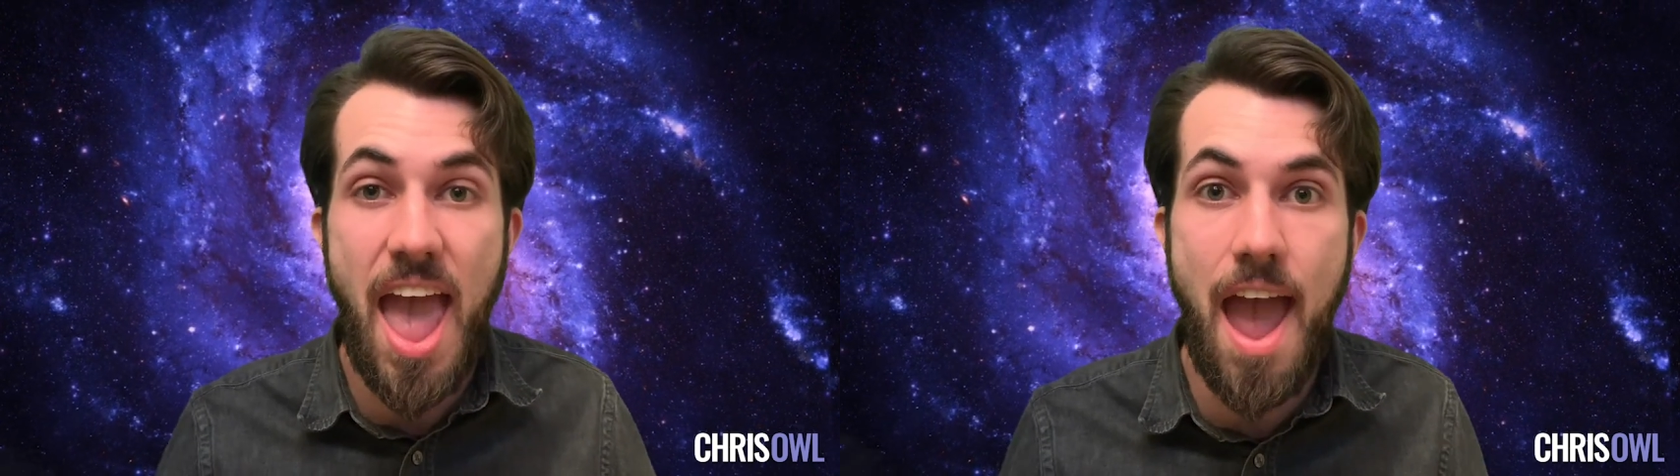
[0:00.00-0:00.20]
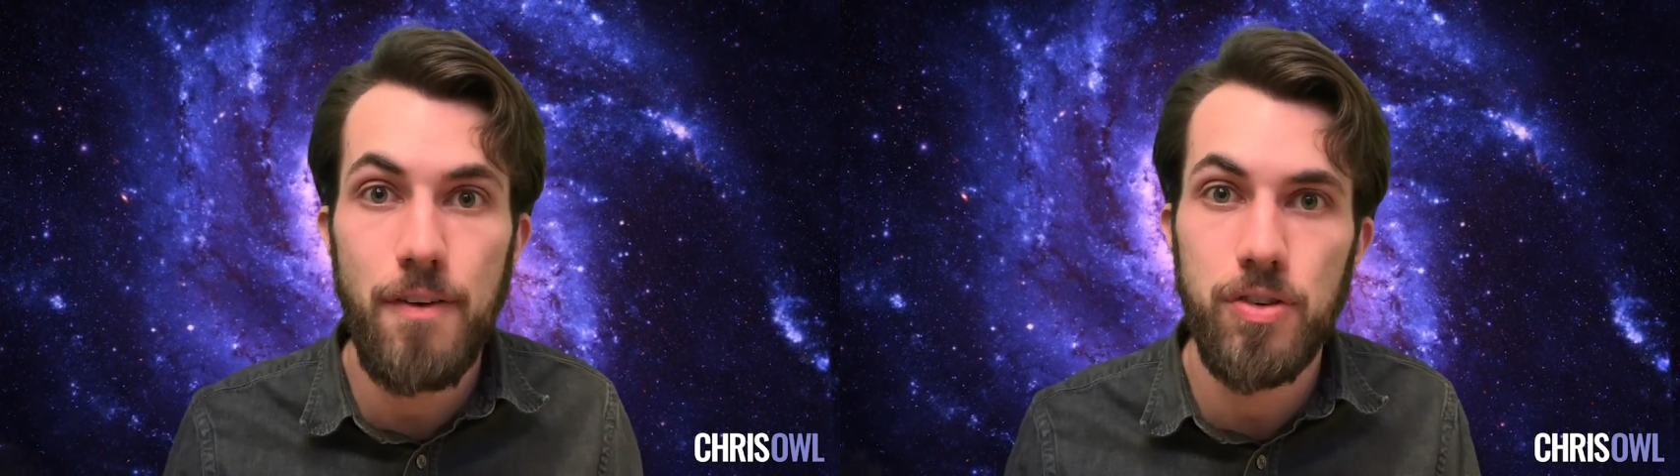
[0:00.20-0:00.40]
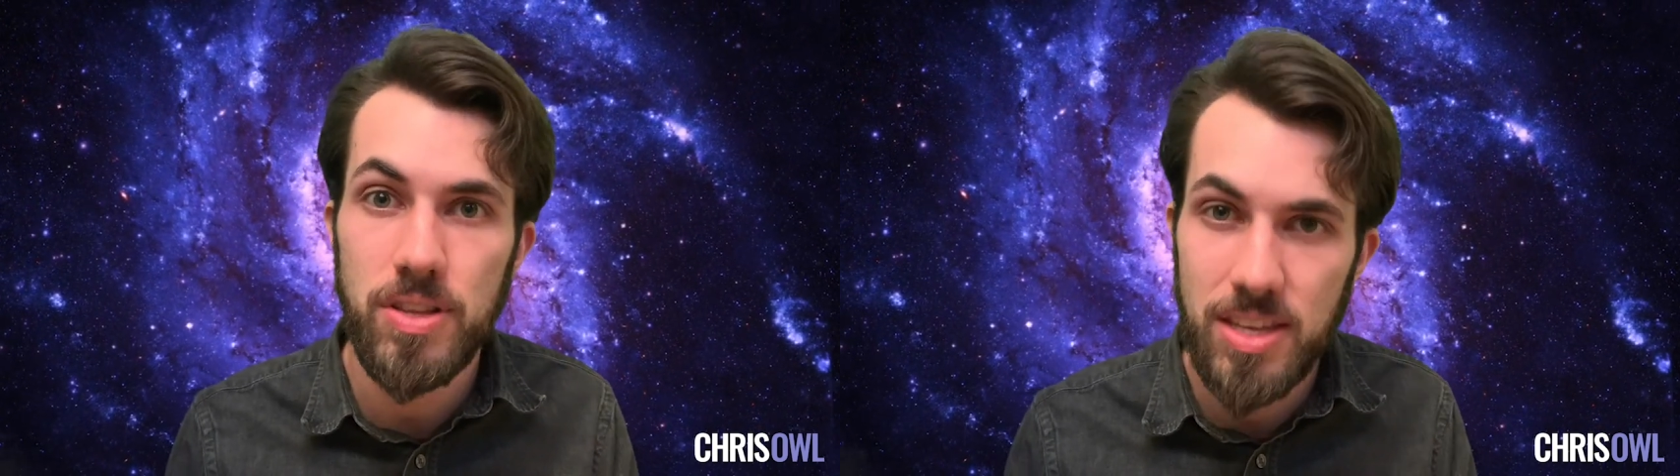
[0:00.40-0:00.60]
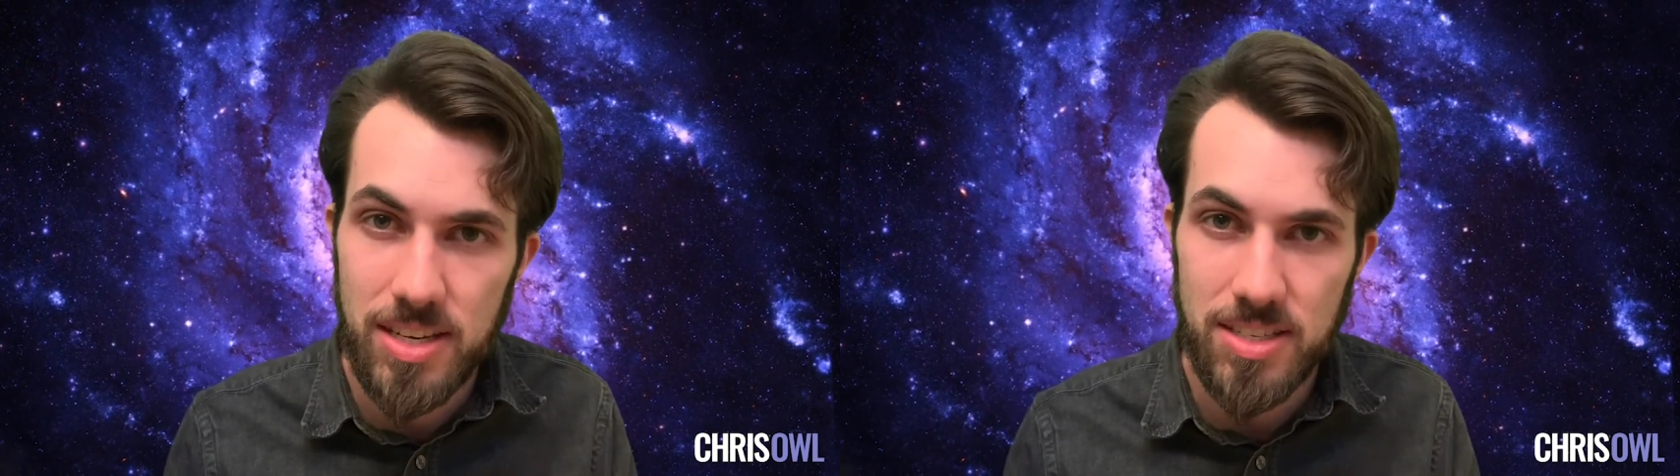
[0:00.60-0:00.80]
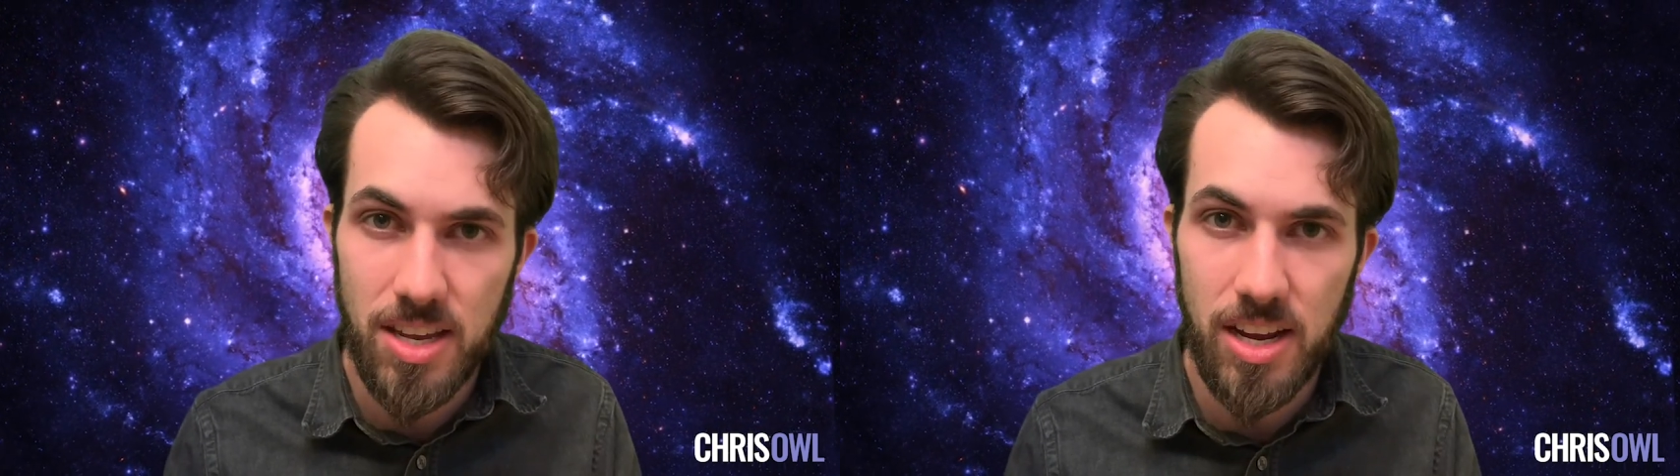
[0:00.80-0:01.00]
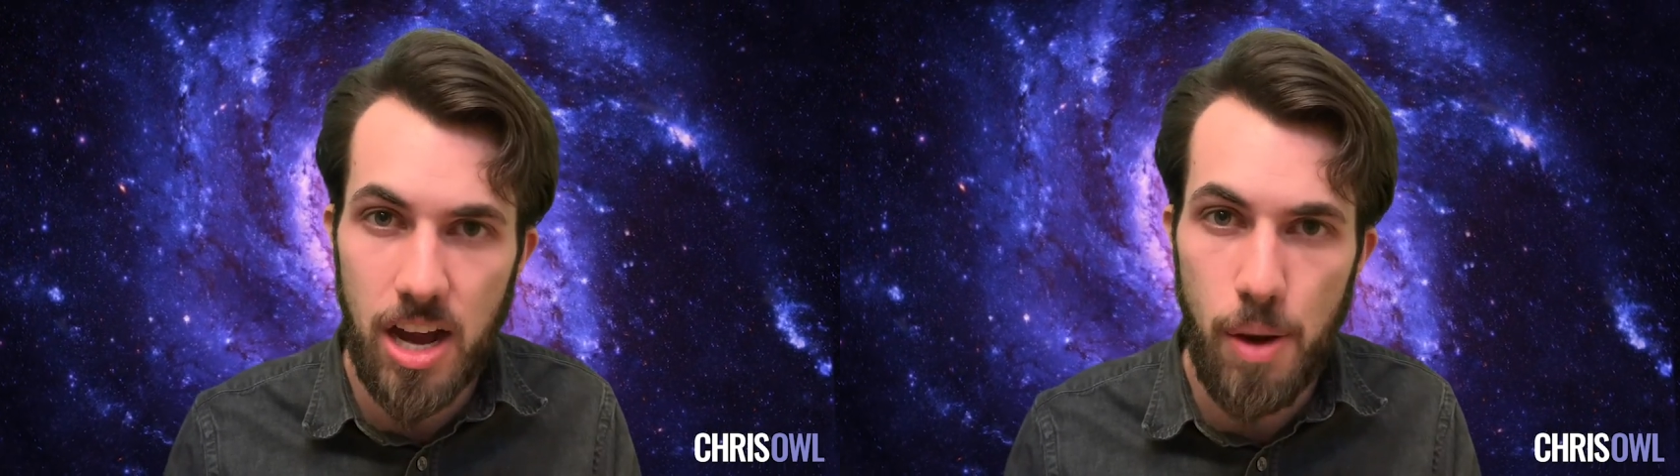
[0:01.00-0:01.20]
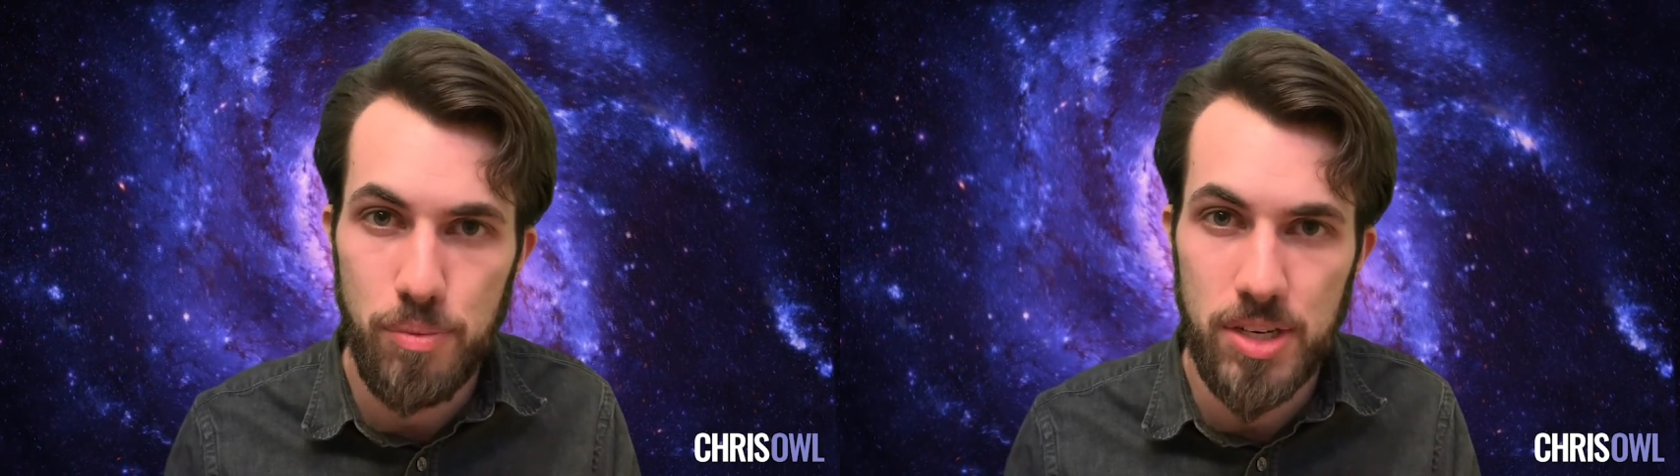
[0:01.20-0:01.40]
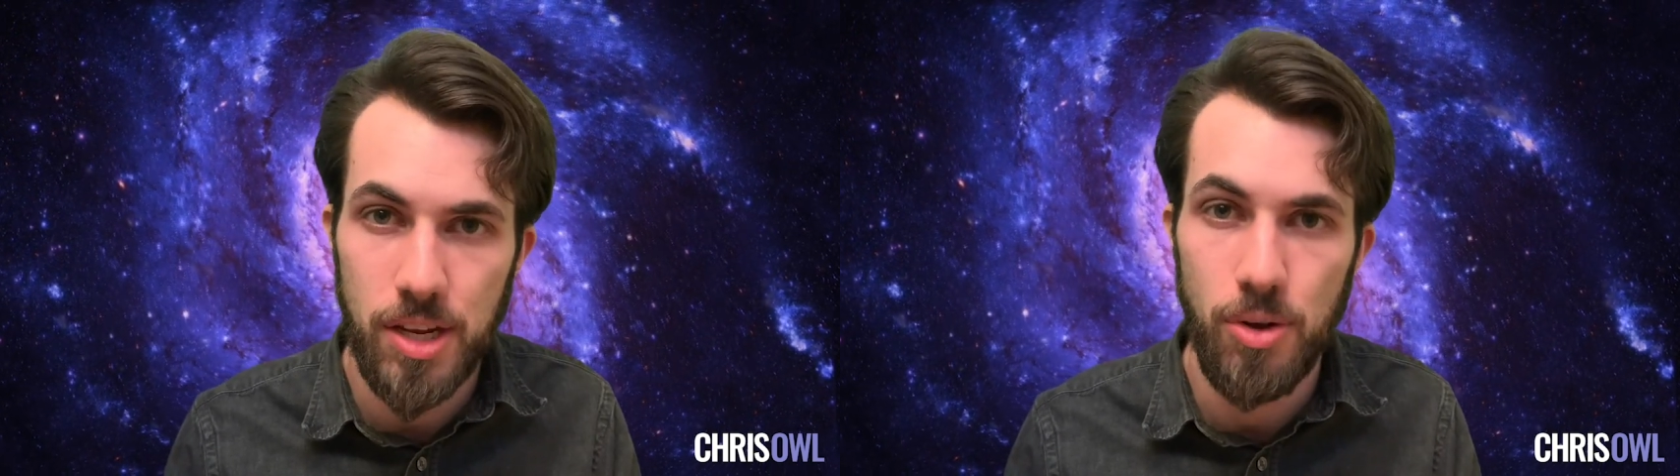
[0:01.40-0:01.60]
Everything is going to come
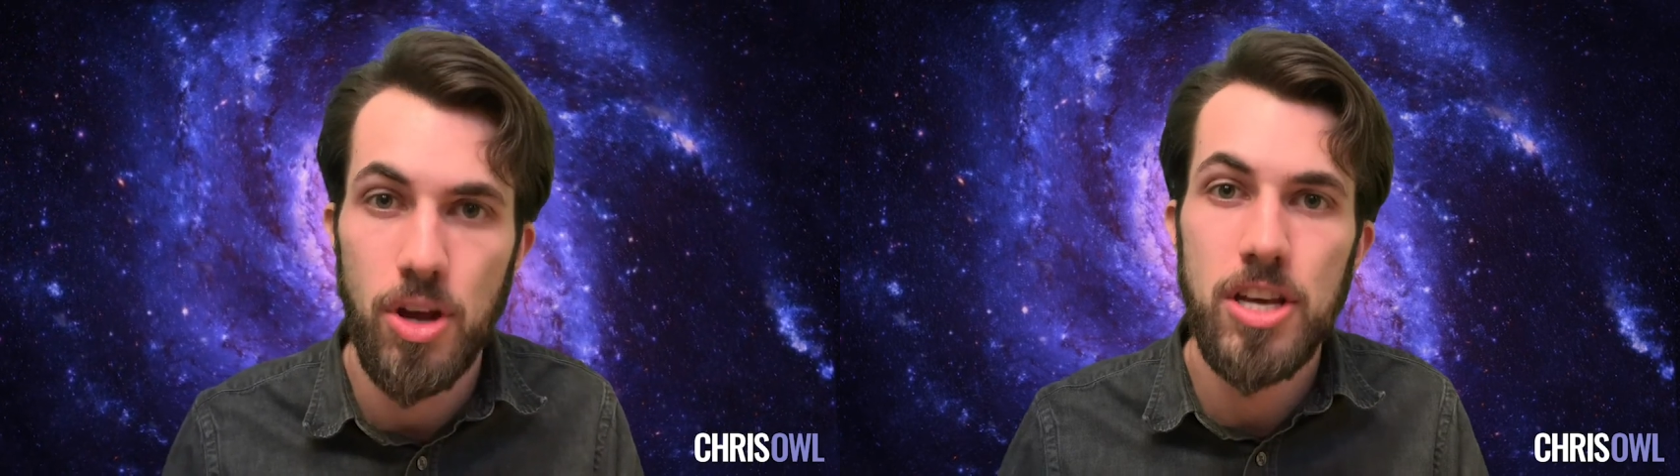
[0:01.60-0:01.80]
to you